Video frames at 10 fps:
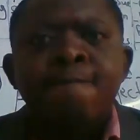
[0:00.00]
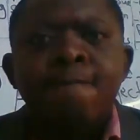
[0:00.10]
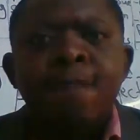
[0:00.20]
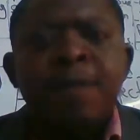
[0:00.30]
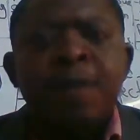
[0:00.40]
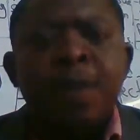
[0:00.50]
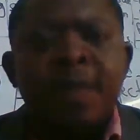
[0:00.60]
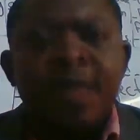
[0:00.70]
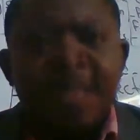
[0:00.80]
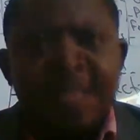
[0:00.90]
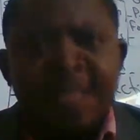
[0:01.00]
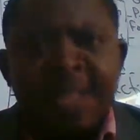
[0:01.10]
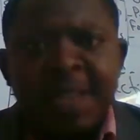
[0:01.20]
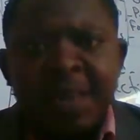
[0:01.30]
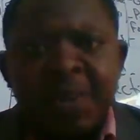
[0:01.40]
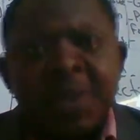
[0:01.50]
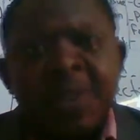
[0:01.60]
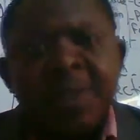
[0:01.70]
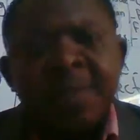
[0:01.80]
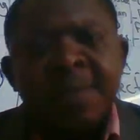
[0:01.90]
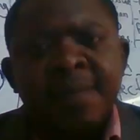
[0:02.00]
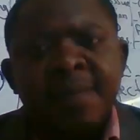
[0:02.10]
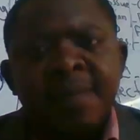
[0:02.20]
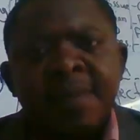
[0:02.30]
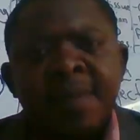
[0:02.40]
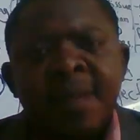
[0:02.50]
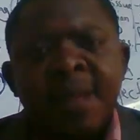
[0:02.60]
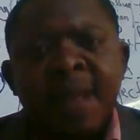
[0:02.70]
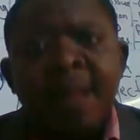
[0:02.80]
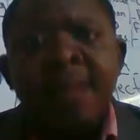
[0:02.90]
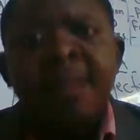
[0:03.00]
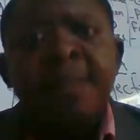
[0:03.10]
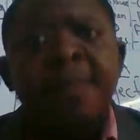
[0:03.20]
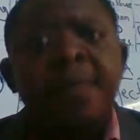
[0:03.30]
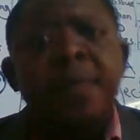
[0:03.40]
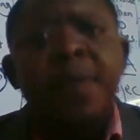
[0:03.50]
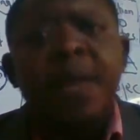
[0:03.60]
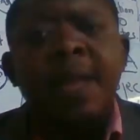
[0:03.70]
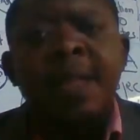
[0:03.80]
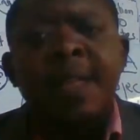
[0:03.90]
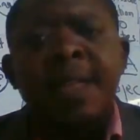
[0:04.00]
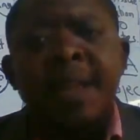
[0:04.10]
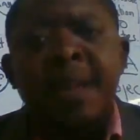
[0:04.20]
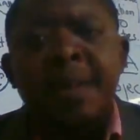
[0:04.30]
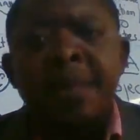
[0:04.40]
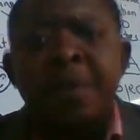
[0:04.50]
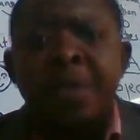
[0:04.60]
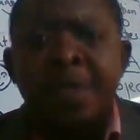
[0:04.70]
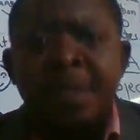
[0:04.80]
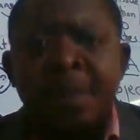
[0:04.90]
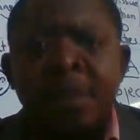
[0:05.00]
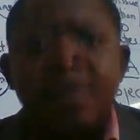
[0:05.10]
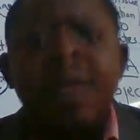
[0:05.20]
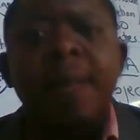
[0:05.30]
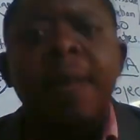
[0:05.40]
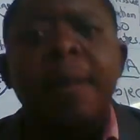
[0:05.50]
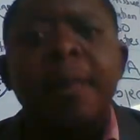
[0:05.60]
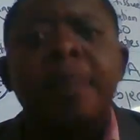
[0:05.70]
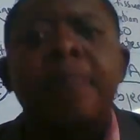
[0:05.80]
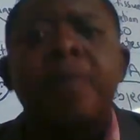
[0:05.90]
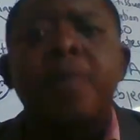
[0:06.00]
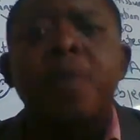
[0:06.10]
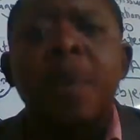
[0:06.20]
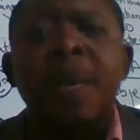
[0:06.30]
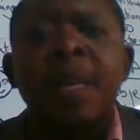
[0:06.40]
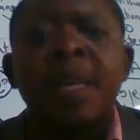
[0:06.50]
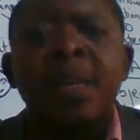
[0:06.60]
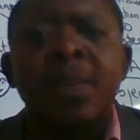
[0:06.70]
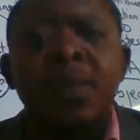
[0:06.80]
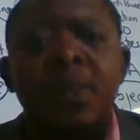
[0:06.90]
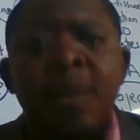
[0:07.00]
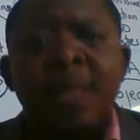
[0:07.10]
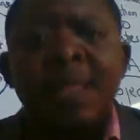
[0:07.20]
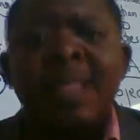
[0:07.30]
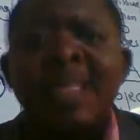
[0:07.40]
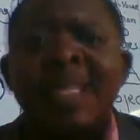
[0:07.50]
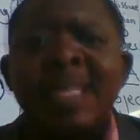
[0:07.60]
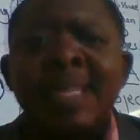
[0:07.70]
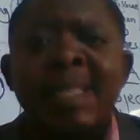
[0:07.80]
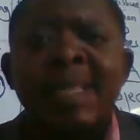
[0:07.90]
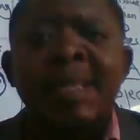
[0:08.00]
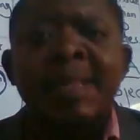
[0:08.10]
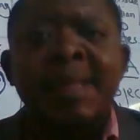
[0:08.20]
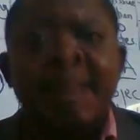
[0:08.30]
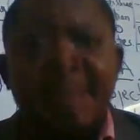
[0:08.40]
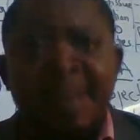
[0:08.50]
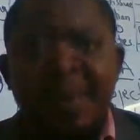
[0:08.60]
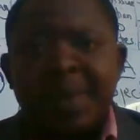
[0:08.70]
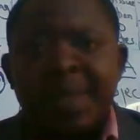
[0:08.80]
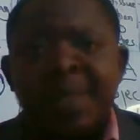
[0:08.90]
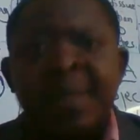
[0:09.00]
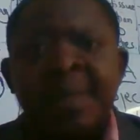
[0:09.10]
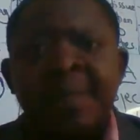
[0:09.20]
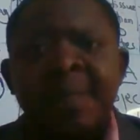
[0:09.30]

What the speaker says: we have to look at the nursing diagnosis. And there's a formula actually now for this. We are coming up with a formula to write the nursing diagnosis.